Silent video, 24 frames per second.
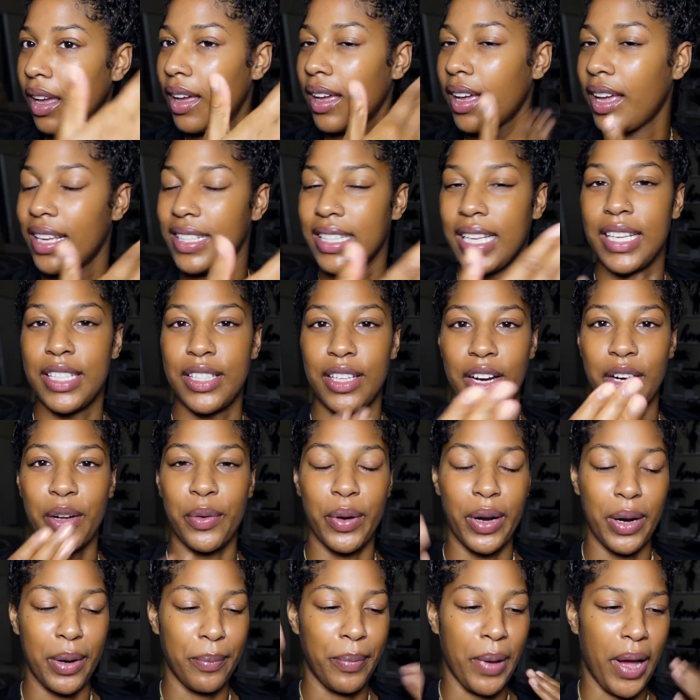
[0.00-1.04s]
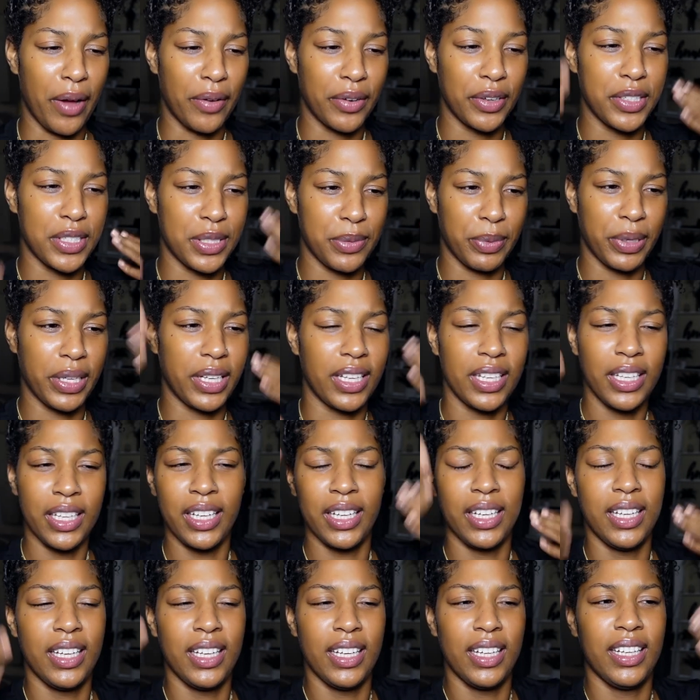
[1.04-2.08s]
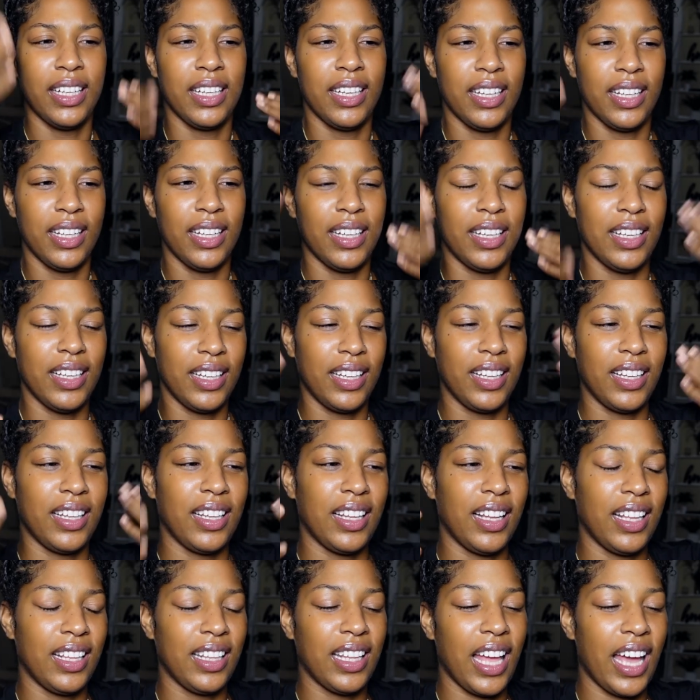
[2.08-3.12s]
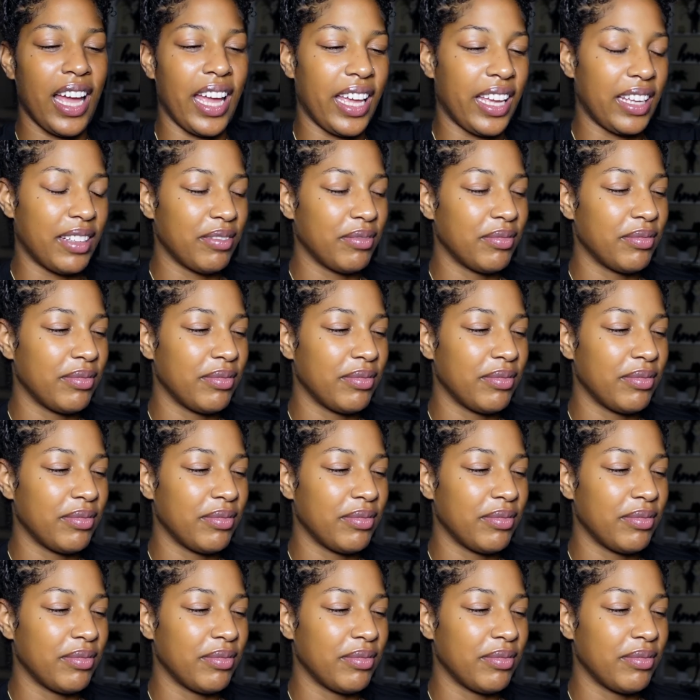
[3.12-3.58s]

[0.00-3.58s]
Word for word: because I started wearing powders, but like